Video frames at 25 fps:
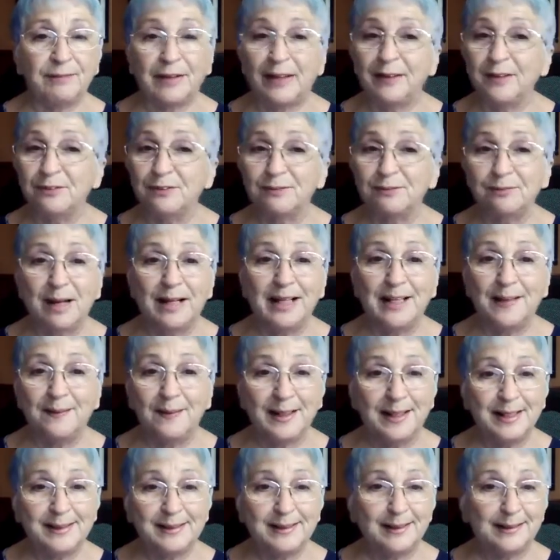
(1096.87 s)
And the funny
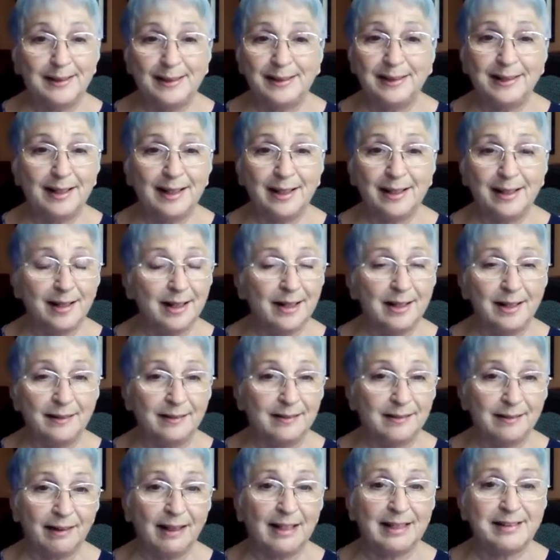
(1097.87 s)
thing is, it didn't kick in until I